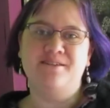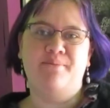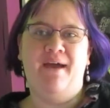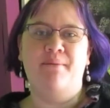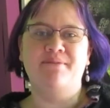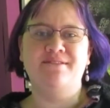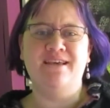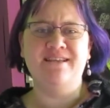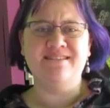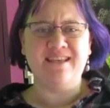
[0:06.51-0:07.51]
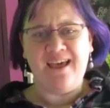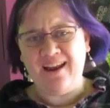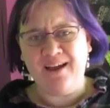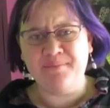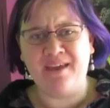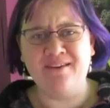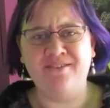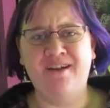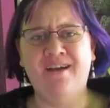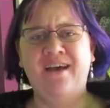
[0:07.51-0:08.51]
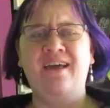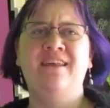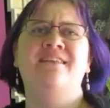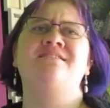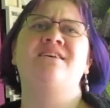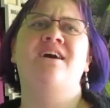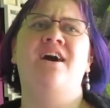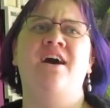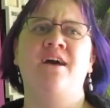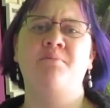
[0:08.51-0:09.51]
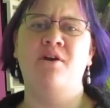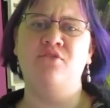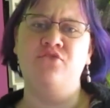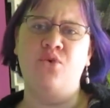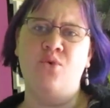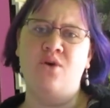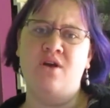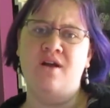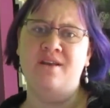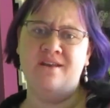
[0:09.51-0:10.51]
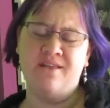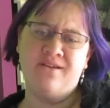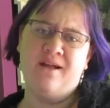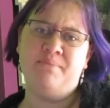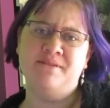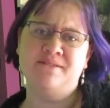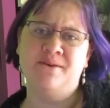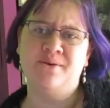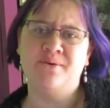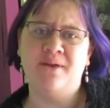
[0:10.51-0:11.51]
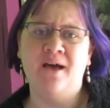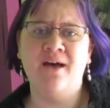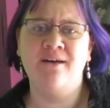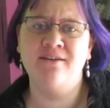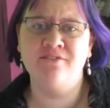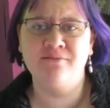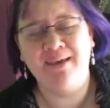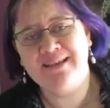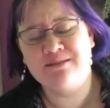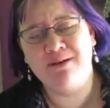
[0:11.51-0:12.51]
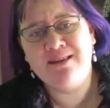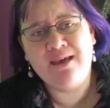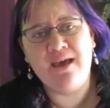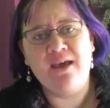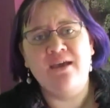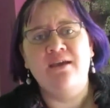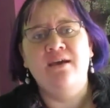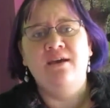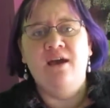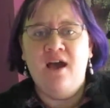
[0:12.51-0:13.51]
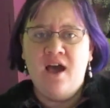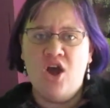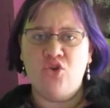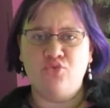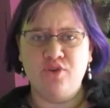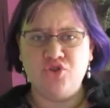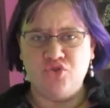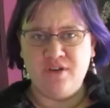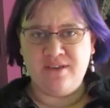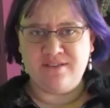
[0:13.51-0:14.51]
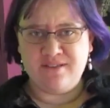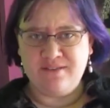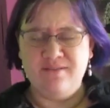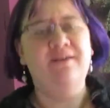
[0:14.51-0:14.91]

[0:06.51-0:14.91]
is Hooked by Happenstance, and I'm Kendra, and it is time for another episode of Makes Monday Retreat.